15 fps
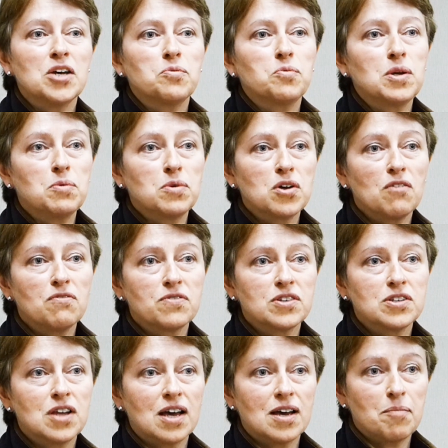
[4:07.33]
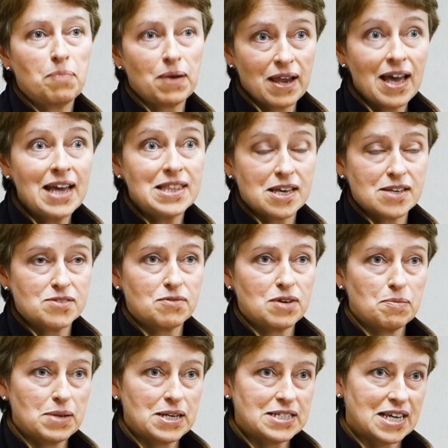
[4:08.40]
we would often apply those
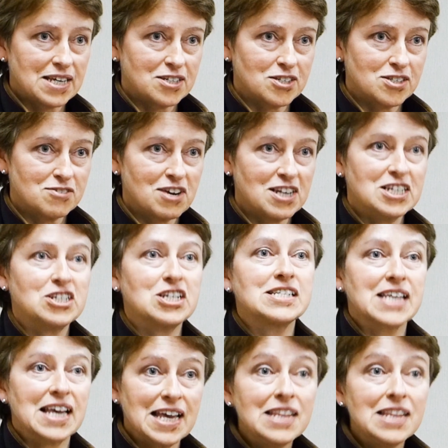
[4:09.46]
rehabilitation strategies